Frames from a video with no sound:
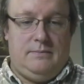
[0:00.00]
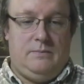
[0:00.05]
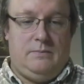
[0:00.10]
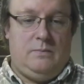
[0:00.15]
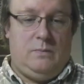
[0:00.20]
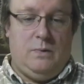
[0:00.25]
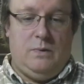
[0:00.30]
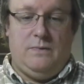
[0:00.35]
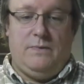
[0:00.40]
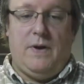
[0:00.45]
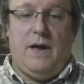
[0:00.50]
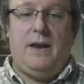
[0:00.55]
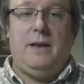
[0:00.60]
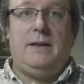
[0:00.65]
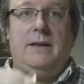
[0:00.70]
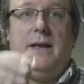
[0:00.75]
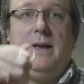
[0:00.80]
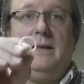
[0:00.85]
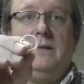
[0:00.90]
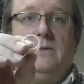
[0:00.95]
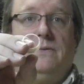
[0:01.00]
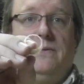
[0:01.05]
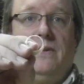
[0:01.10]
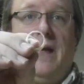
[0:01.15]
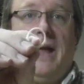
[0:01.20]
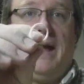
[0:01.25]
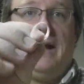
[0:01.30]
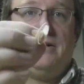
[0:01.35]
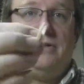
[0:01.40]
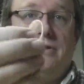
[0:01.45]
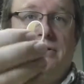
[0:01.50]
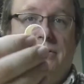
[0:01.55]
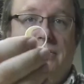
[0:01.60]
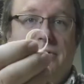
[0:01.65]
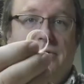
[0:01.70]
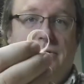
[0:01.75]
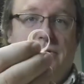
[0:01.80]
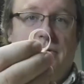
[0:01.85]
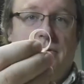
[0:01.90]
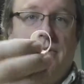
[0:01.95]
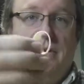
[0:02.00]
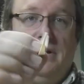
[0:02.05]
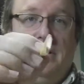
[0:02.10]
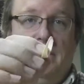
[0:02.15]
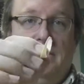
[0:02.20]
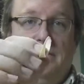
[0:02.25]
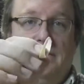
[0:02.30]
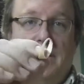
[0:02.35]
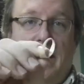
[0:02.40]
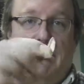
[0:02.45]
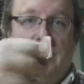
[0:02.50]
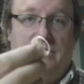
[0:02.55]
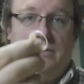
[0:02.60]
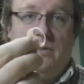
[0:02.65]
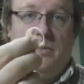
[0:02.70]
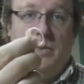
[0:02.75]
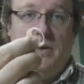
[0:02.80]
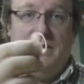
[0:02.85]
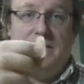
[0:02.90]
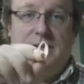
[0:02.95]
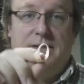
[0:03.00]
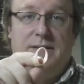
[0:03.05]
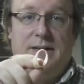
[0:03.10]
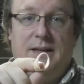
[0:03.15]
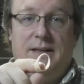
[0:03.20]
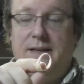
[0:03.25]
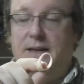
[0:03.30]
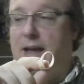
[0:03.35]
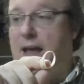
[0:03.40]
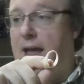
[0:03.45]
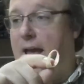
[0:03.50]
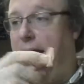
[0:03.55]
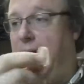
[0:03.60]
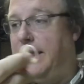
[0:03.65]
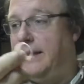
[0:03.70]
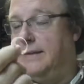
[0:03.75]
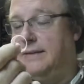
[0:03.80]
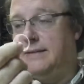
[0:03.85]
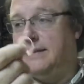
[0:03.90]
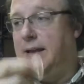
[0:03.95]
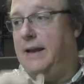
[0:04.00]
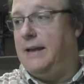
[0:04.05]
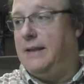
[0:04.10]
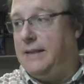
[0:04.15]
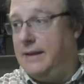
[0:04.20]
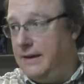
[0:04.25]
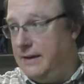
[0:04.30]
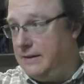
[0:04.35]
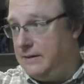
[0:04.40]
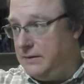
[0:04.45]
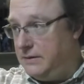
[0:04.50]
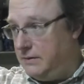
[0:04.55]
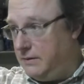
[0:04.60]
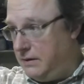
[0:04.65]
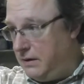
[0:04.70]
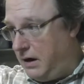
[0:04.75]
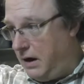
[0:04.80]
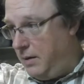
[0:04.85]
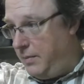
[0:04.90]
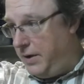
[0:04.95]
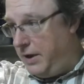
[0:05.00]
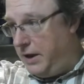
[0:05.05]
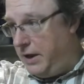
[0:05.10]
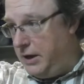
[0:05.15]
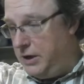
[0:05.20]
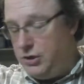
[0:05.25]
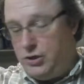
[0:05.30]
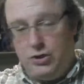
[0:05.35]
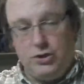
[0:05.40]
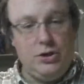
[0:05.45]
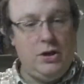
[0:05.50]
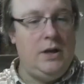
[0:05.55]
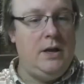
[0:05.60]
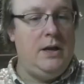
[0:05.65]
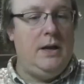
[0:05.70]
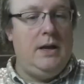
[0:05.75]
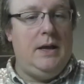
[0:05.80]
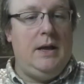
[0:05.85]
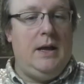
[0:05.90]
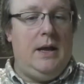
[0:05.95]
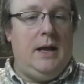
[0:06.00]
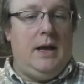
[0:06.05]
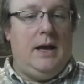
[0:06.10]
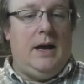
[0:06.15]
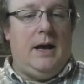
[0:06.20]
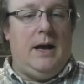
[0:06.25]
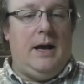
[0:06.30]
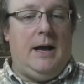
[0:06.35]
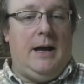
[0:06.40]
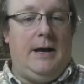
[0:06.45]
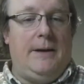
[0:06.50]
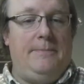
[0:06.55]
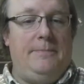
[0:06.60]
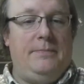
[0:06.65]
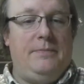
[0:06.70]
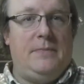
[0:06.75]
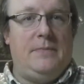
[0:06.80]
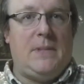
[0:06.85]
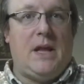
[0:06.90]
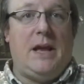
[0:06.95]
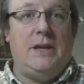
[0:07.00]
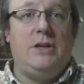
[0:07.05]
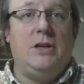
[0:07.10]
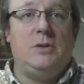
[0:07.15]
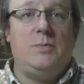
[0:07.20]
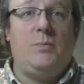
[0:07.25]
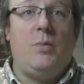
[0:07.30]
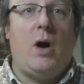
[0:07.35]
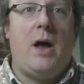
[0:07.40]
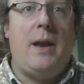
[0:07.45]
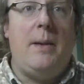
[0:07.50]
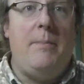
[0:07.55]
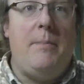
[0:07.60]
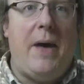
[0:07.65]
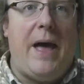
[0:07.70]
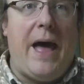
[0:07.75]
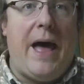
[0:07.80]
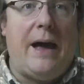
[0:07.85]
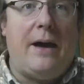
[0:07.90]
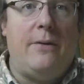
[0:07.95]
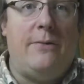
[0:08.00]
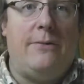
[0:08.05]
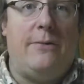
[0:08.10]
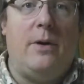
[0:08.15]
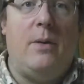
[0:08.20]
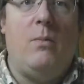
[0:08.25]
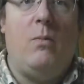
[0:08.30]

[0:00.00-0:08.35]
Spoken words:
vinyl kits, flash is extra pieces on the ends like this. Garbage! I just brought him back from